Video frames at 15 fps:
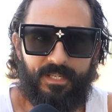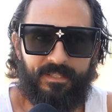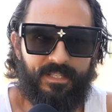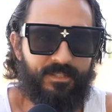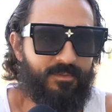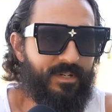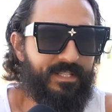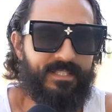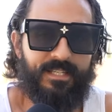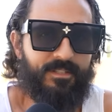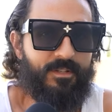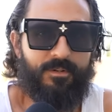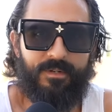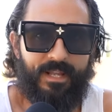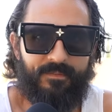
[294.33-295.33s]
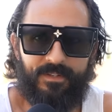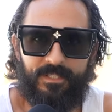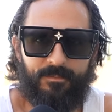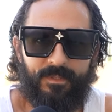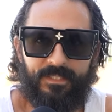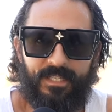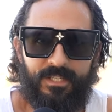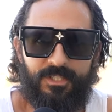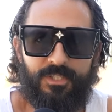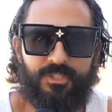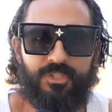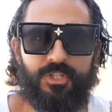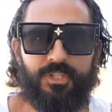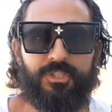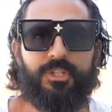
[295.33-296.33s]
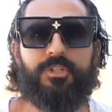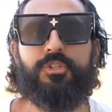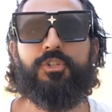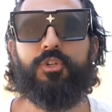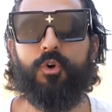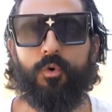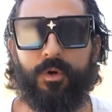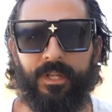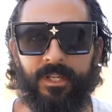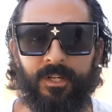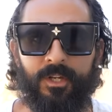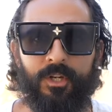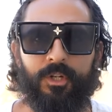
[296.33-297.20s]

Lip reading: And that's why I say don't have expectations. Just enjoy.